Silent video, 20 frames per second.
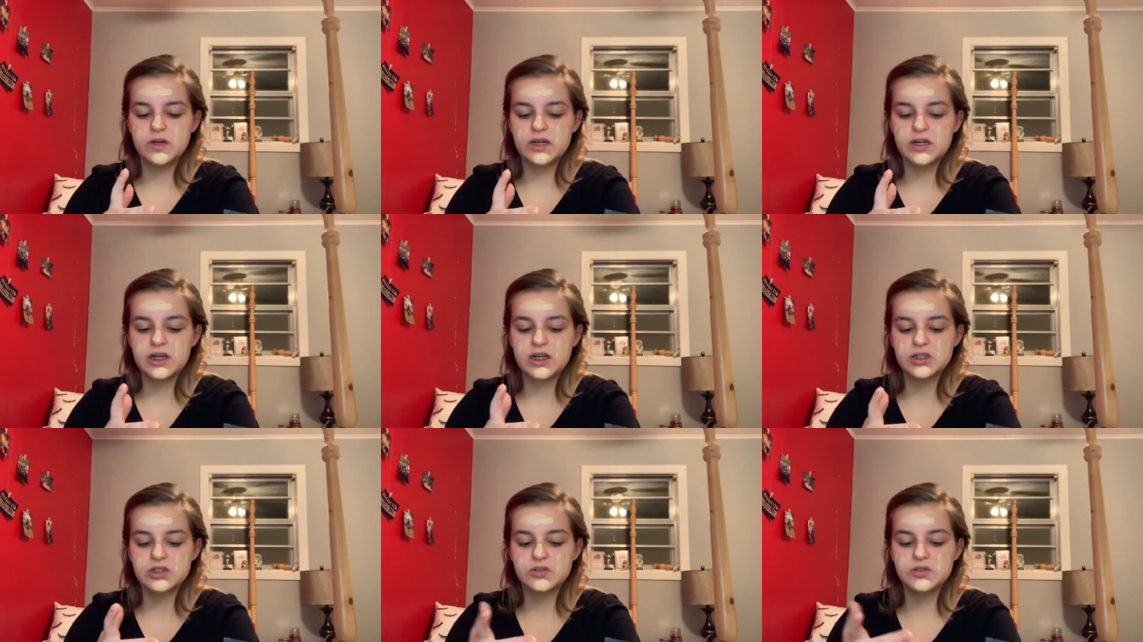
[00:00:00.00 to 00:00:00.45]
it
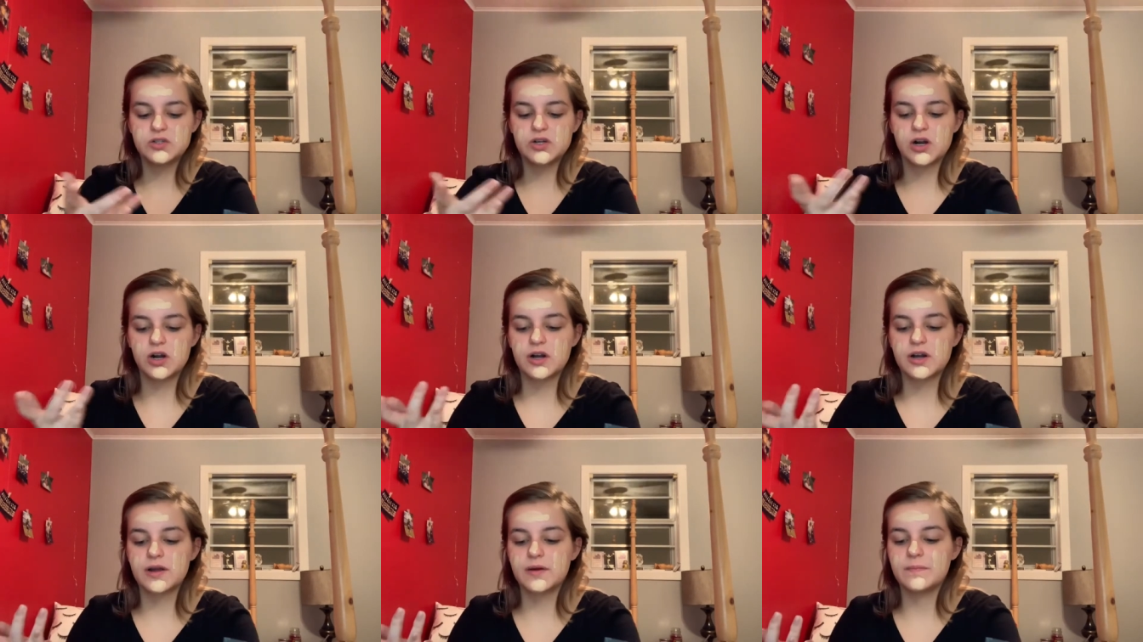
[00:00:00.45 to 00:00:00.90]
got too
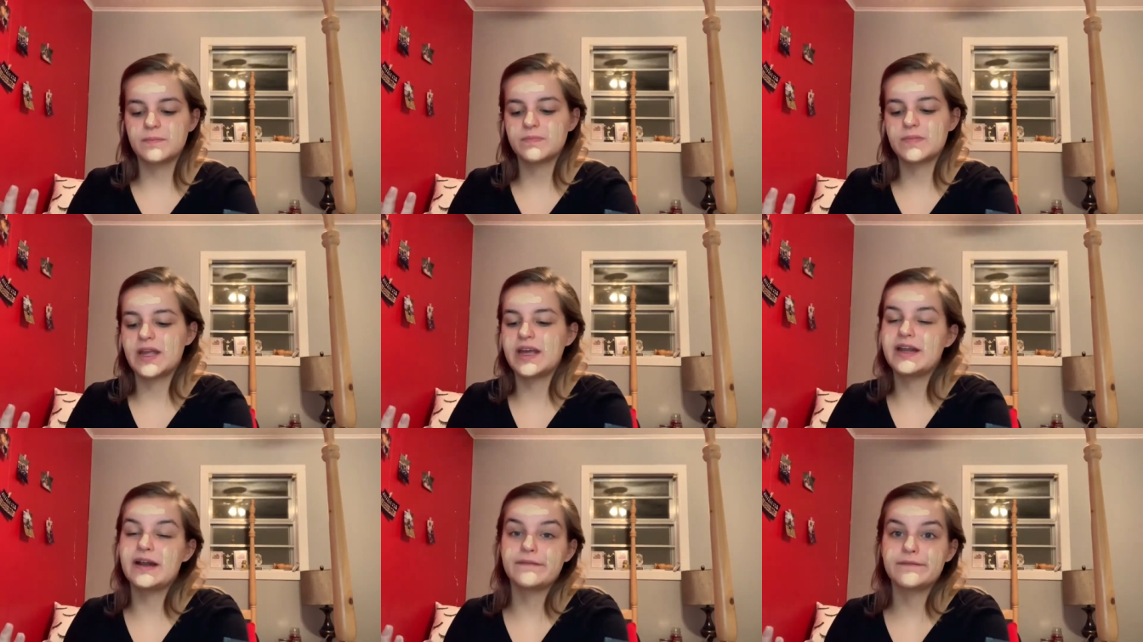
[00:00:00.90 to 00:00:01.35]
dark
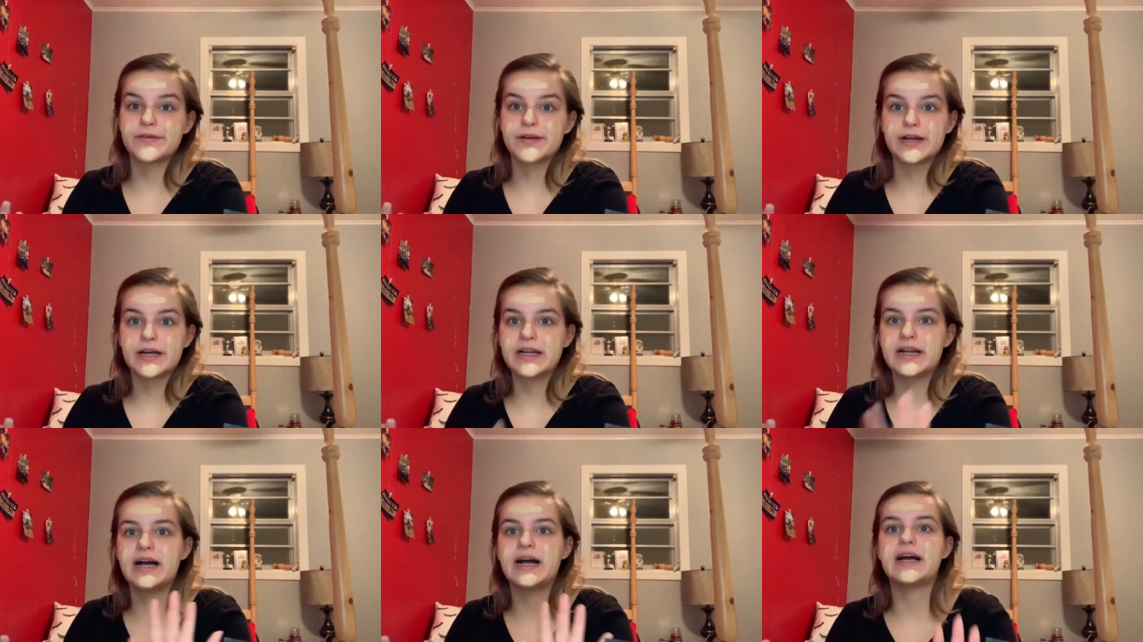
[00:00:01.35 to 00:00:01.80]
and I
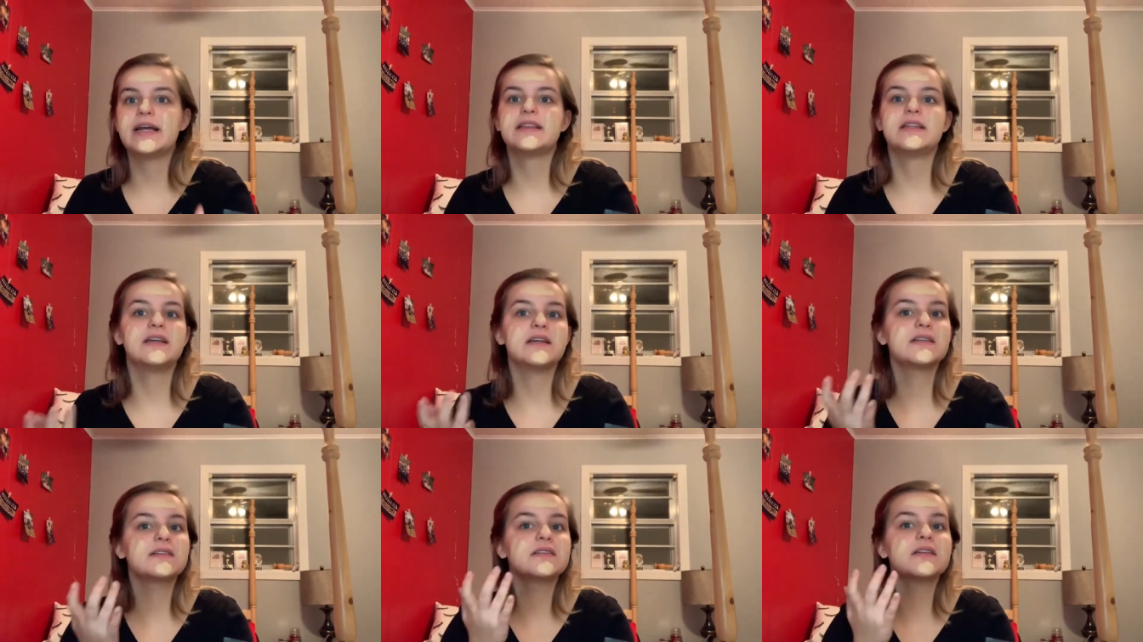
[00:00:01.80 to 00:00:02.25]
forgot I had
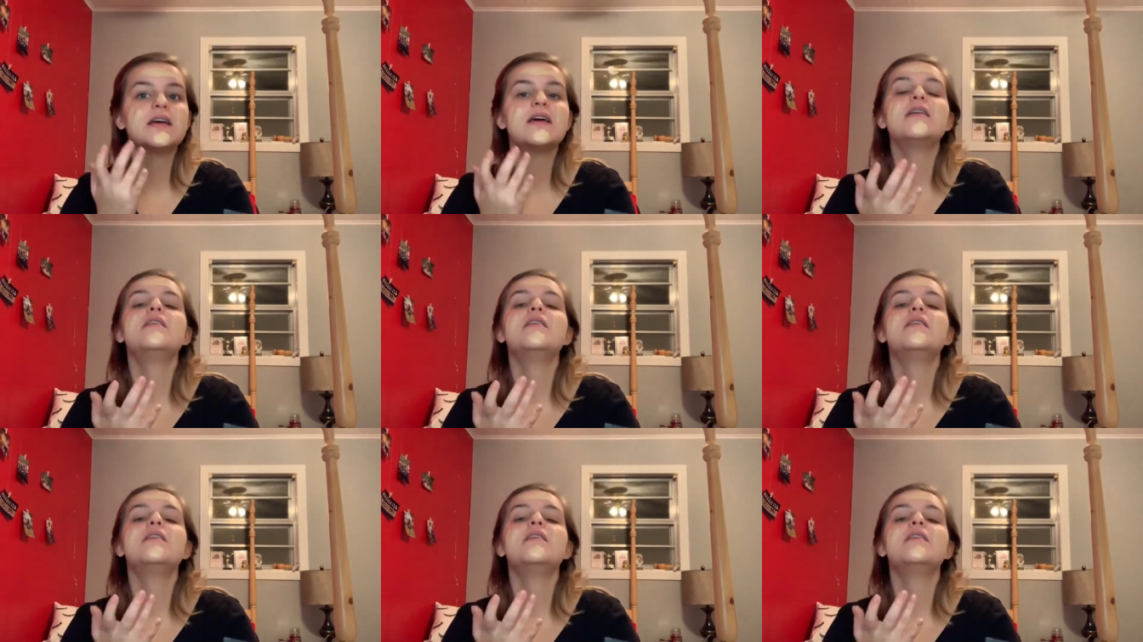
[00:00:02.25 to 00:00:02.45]
this.